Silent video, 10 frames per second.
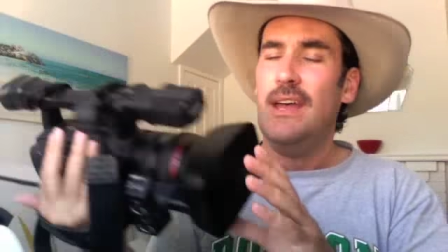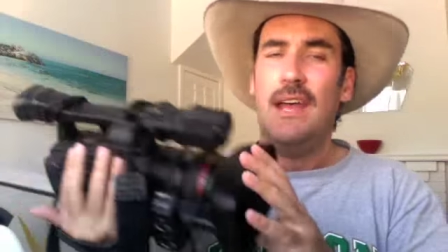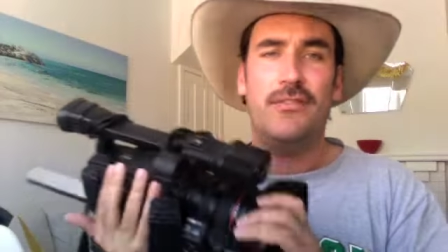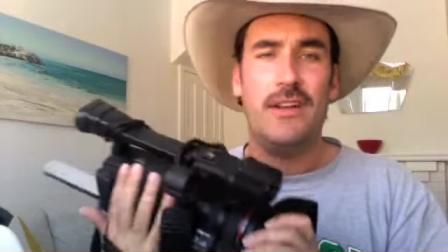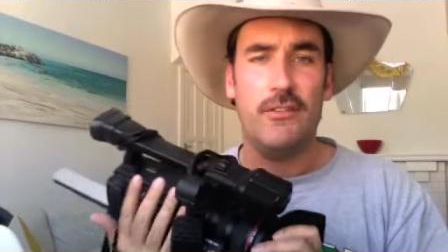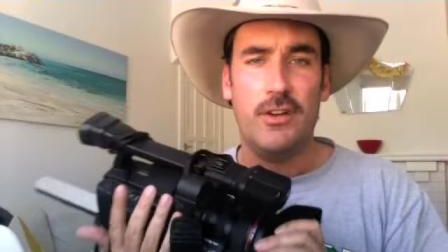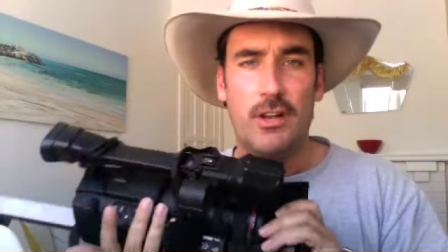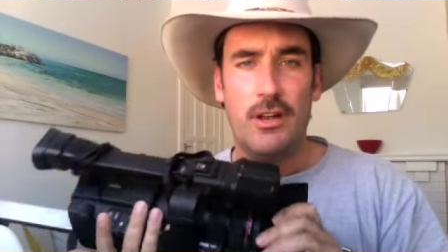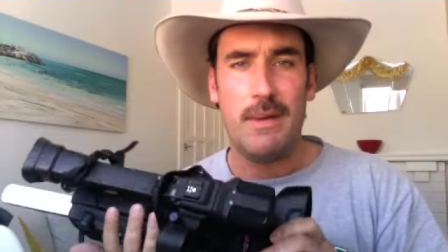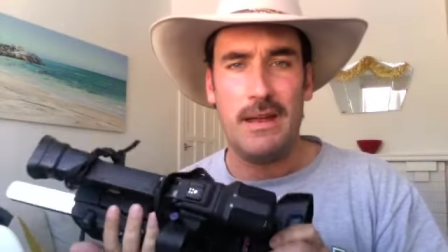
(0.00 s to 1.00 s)
It's funny, I've got a
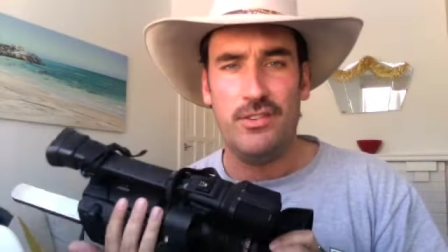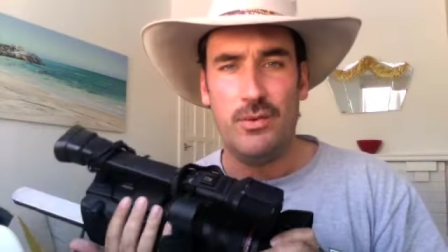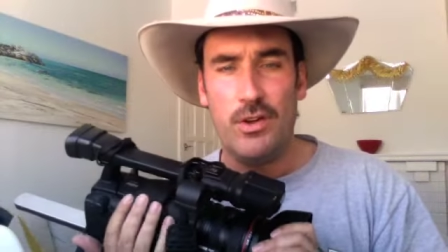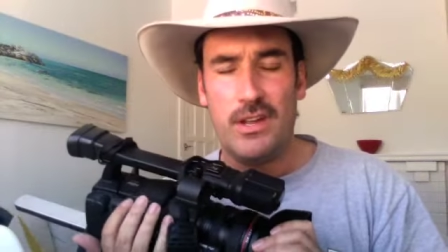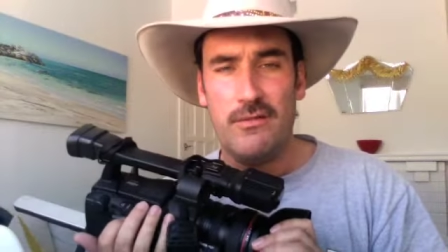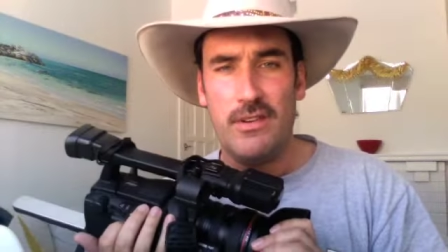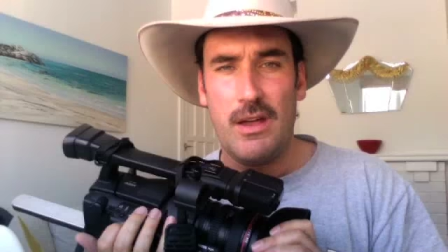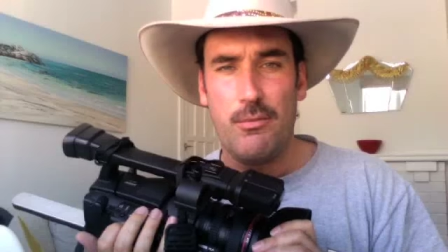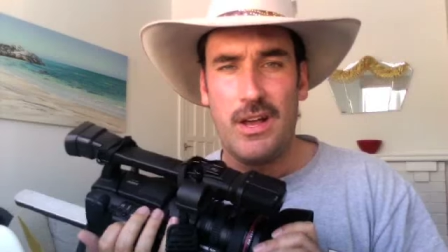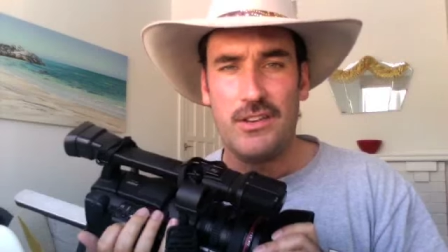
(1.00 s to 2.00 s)
lot of mates who work in video
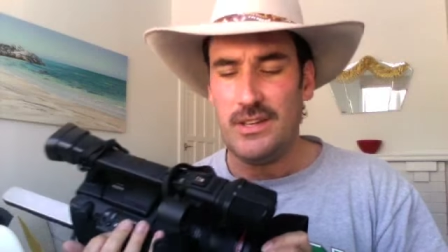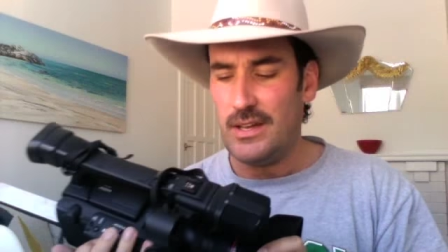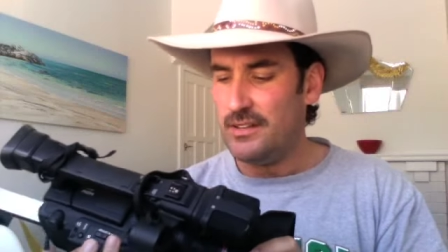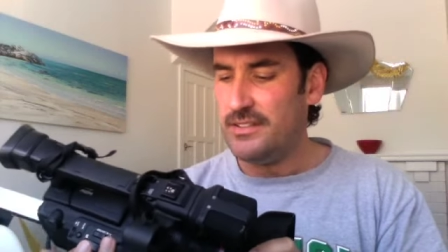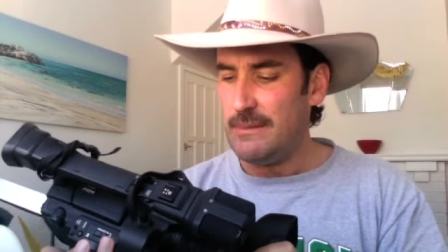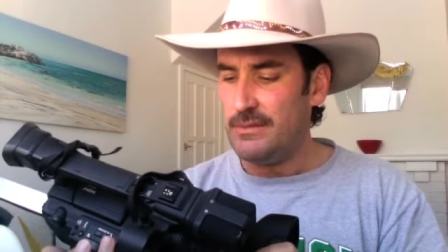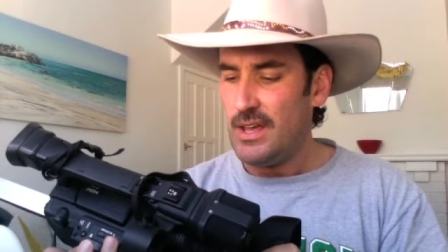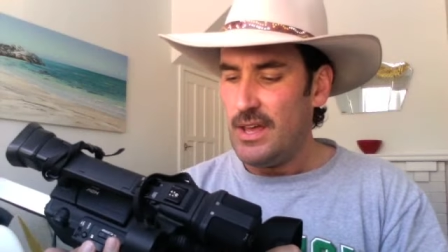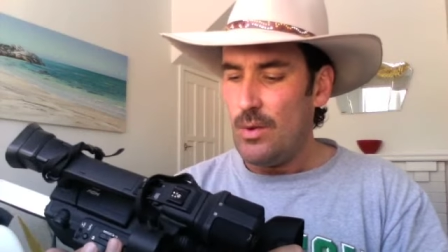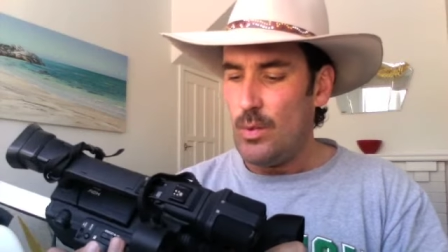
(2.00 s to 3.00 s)
production, and it seems
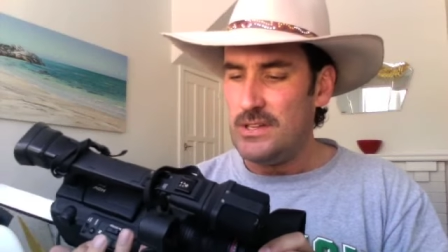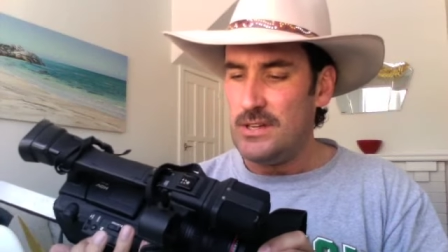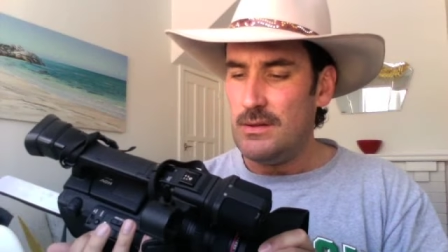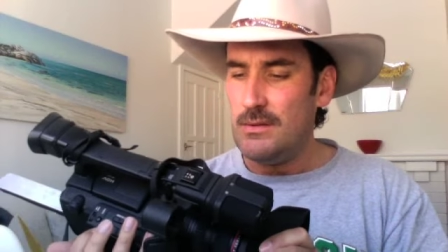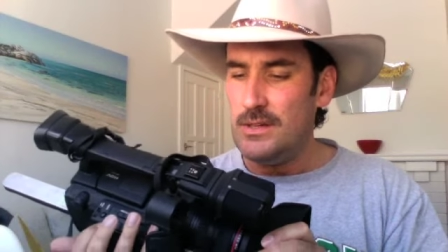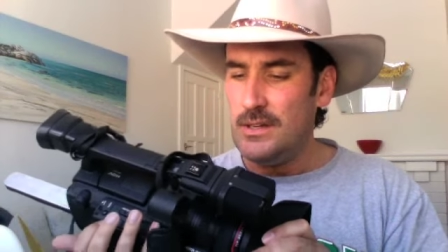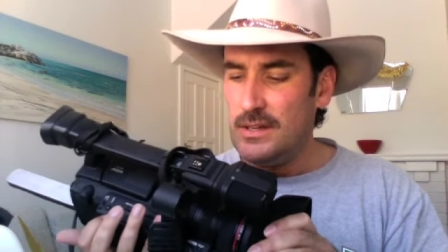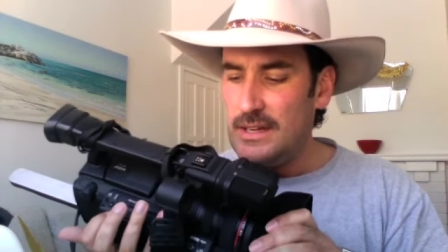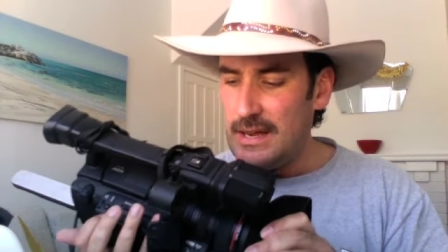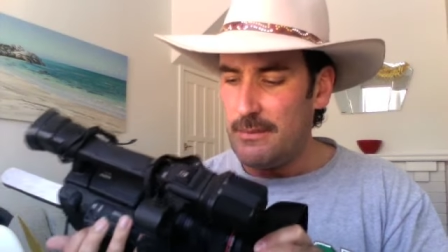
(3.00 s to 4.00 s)
when
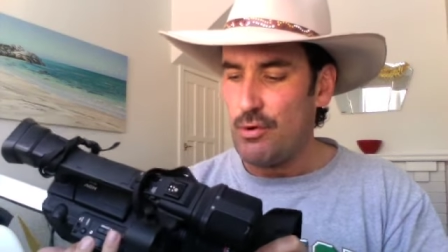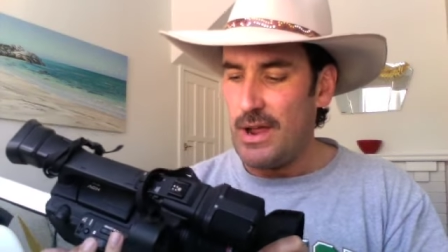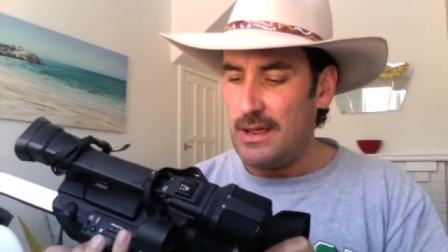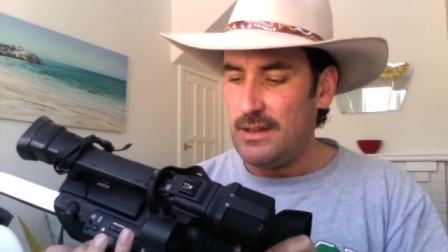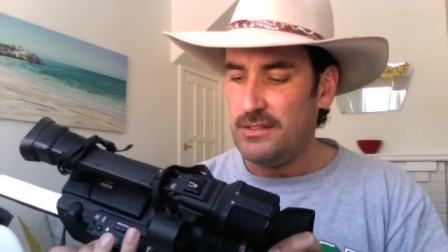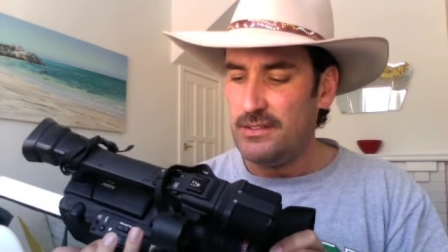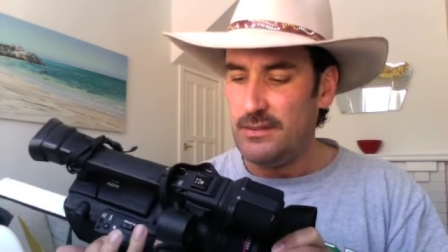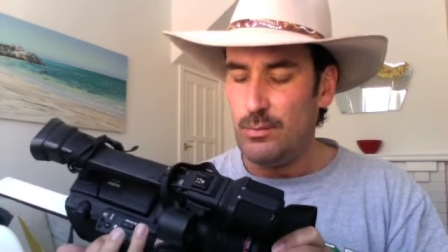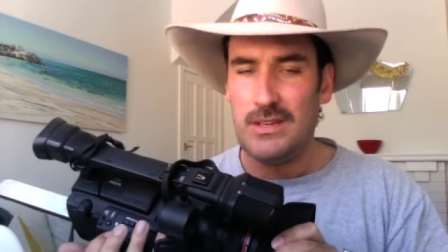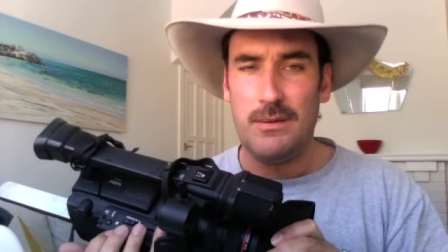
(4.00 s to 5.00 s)
you get a brand,
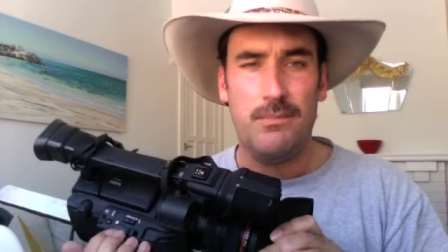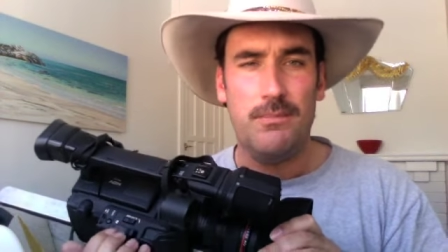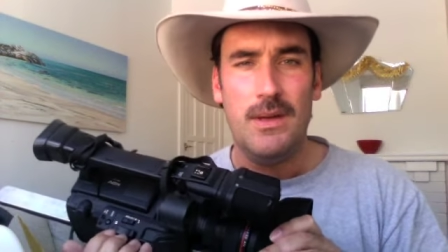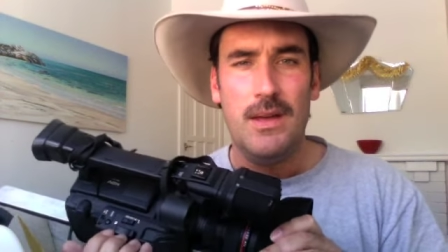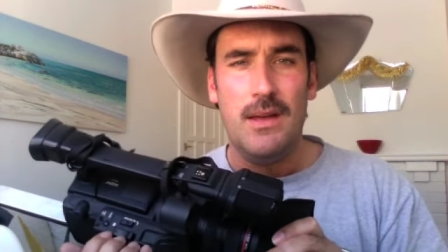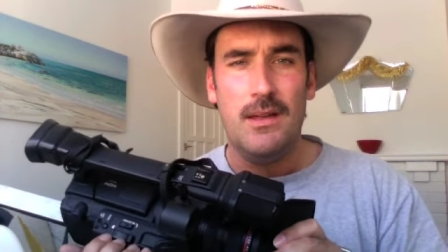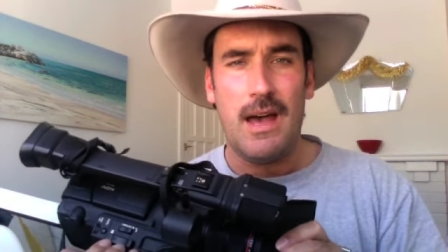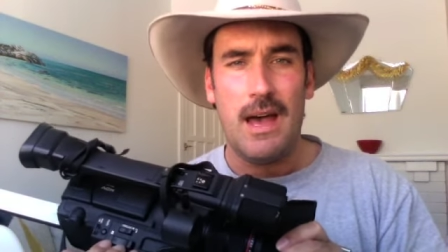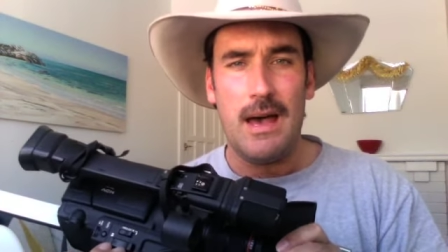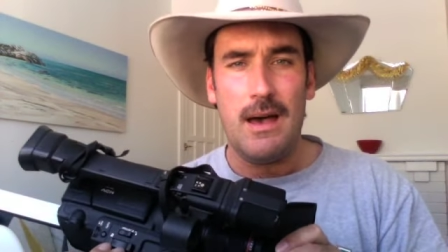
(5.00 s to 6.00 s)
when you
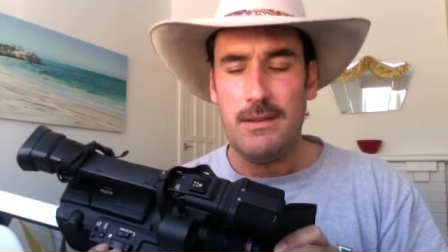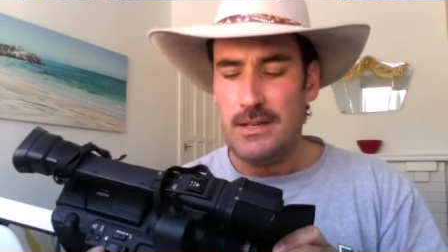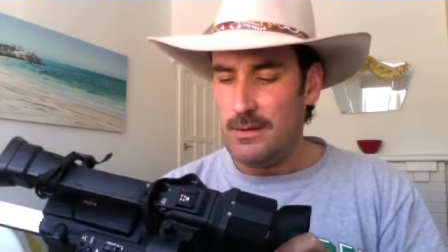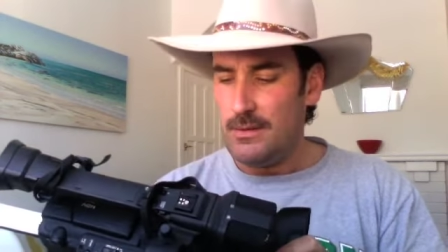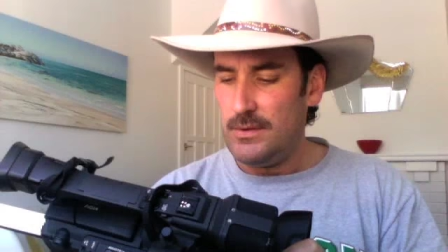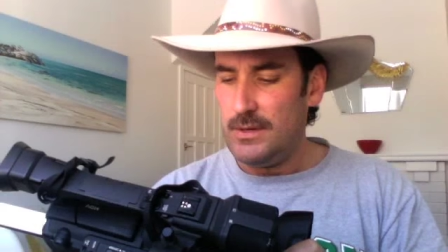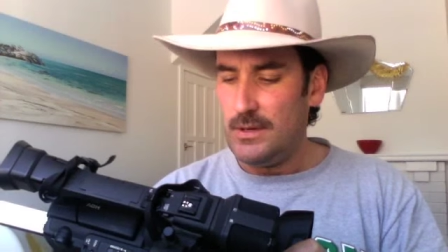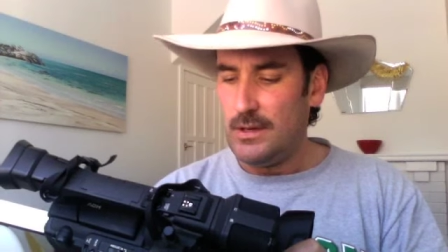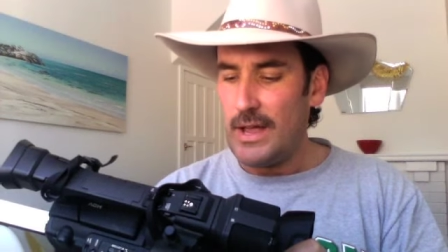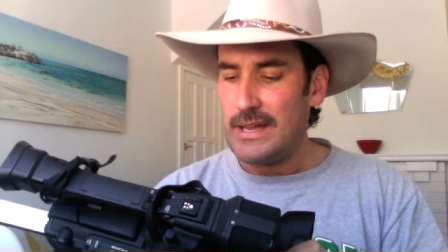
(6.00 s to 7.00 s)

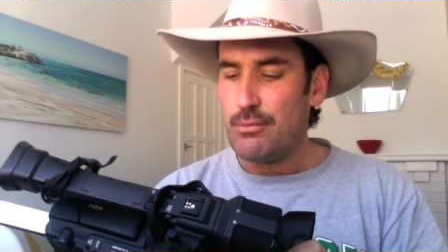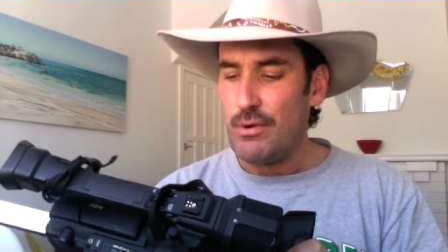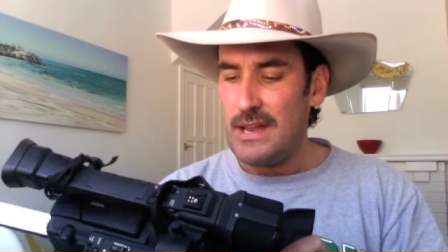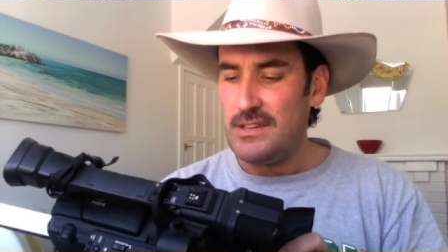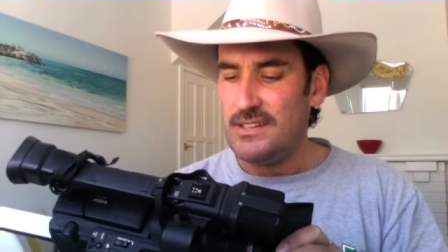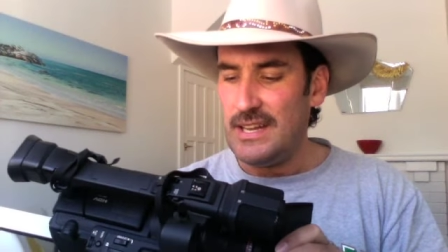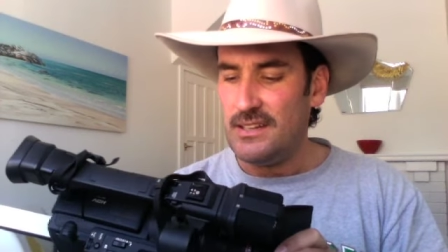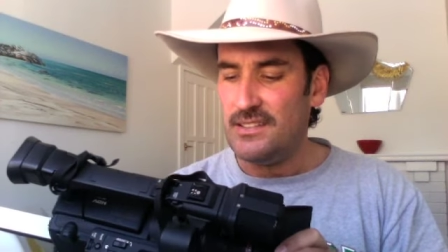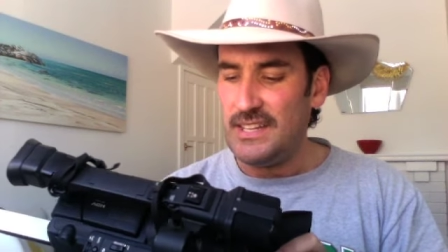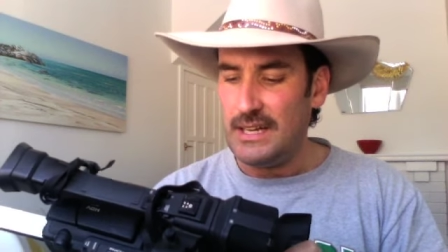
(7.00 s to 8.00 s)
like a brand, you tend to
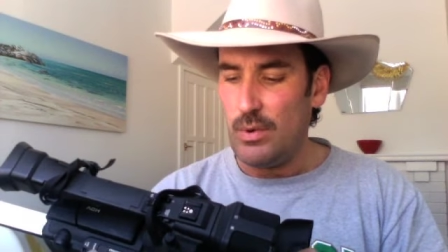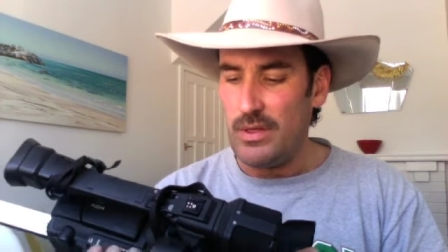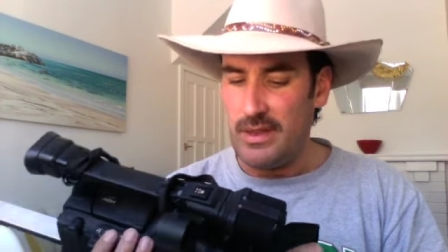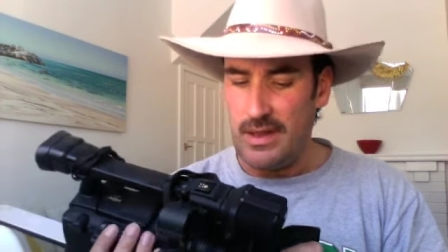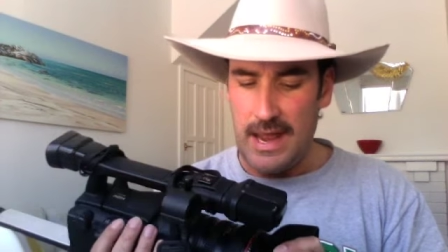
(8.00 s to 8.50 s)
stick with it.